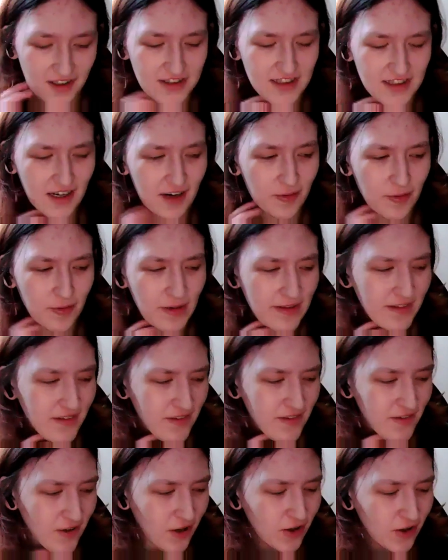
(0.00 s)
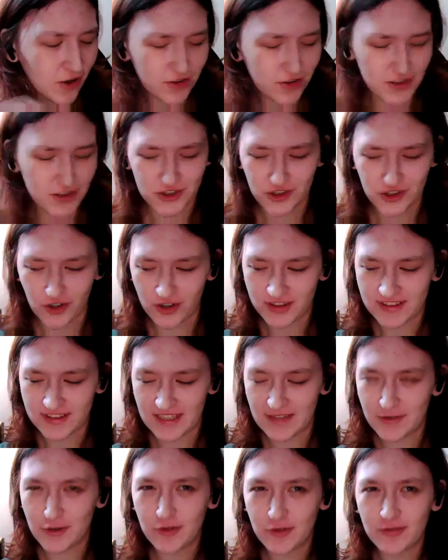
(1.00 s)
because when a lot of the shots,
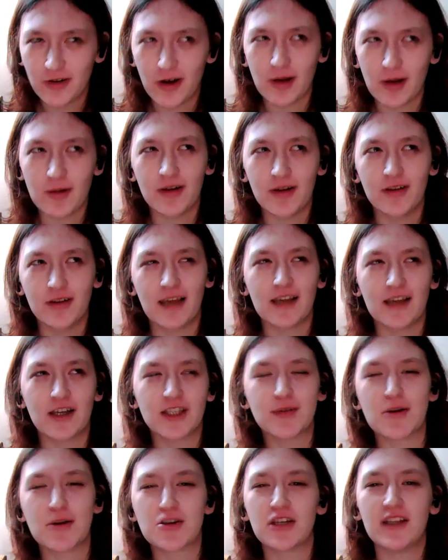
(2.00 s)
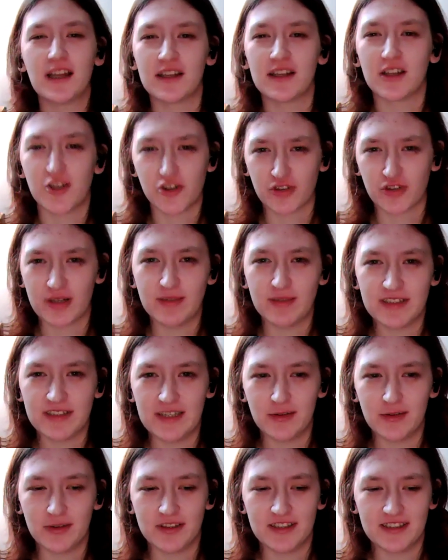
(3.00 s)
they feel very like, especially like the dream
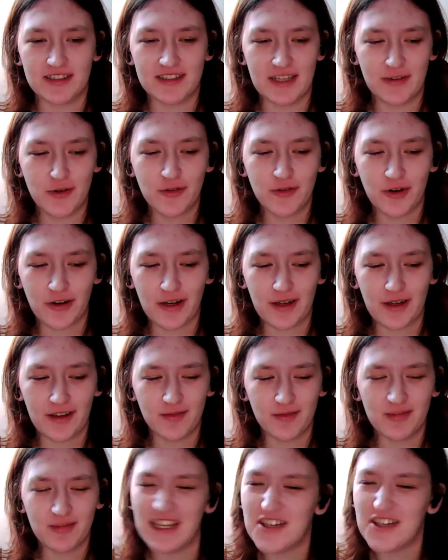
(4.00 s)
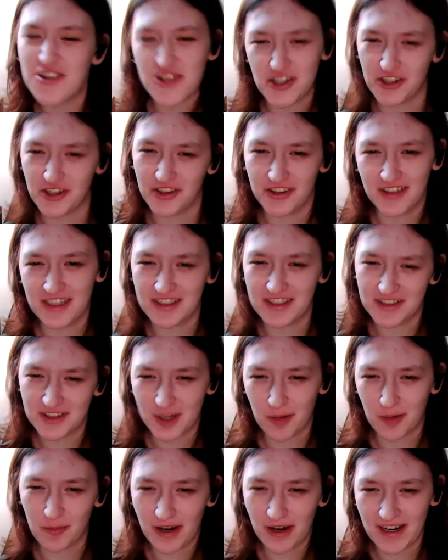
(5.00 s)
sequences, they feel very Lynchian in
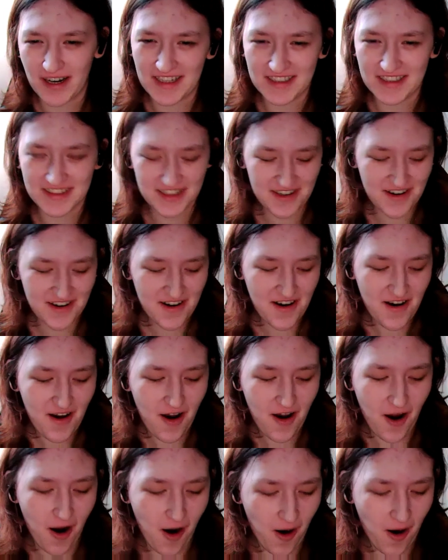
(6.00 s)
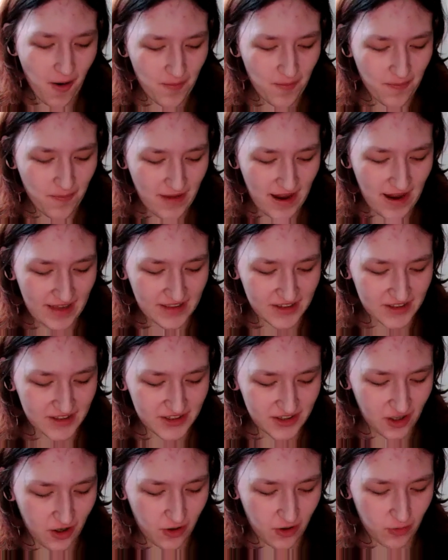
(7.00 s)
some ways. And
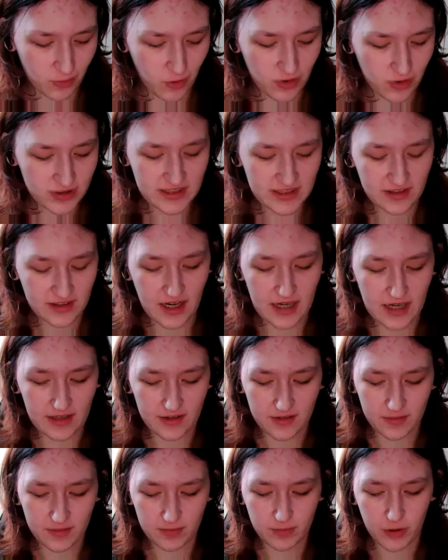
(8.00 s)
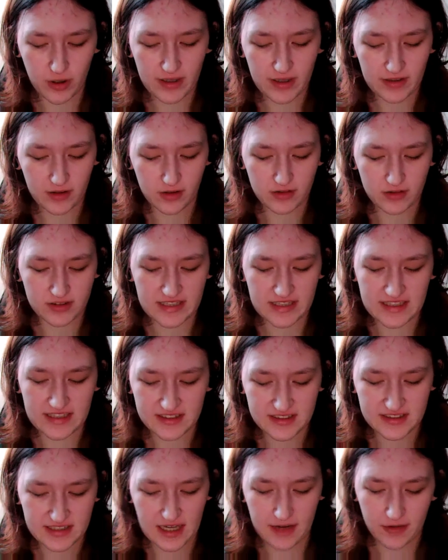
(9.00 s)
so what was it like putting those
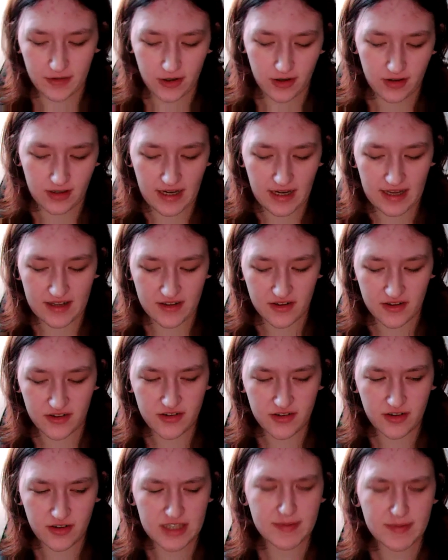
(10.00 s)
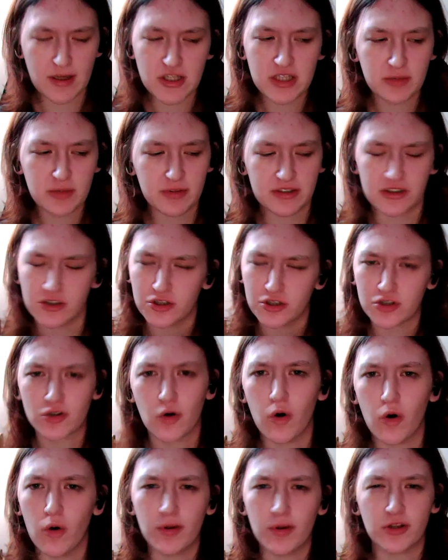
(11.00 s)
scenes together, and especially with the
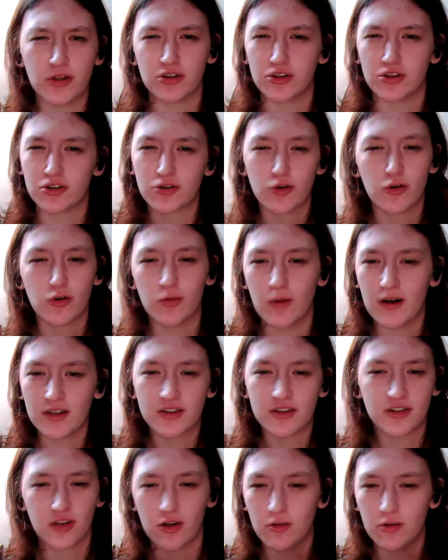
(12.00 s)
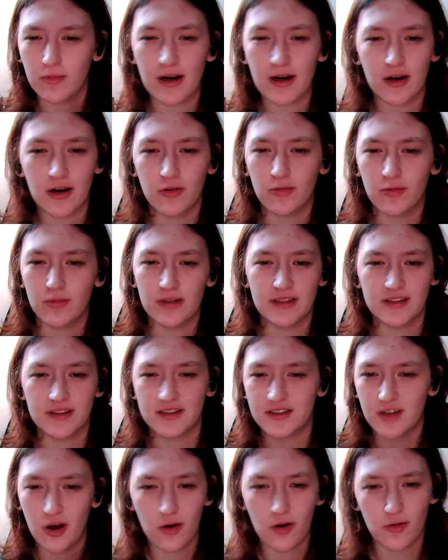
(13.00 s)
score, because the score works so well
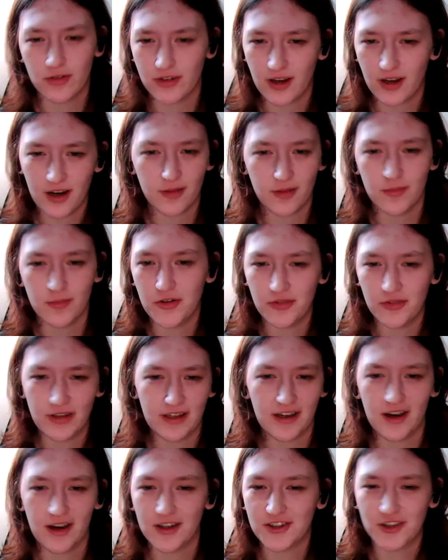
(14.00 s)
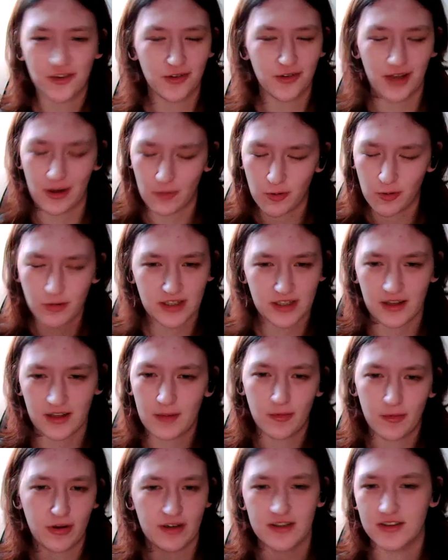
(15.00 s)
with the whole entire movie. So like, what was it
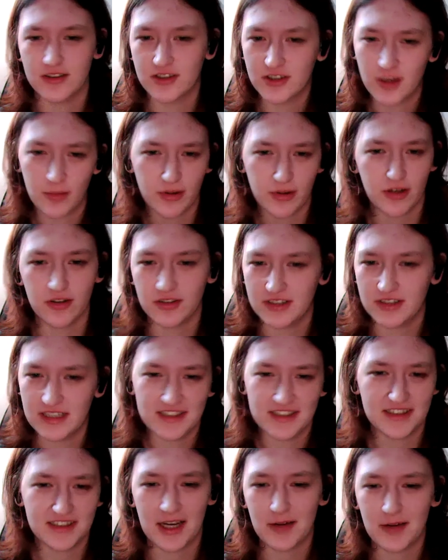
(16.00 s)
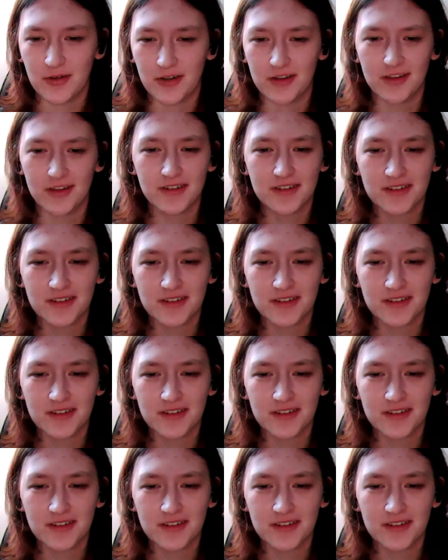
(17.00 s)
like putting some of those scenes together?